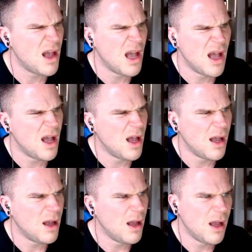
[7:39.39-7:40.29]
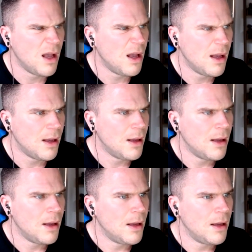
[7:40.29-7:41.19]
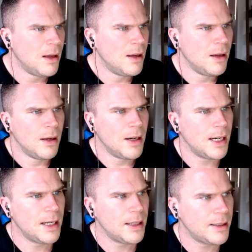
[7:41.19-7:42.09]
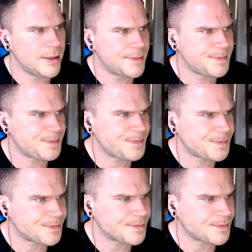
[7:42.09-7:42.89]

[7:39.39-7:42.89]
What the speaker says: [no speech]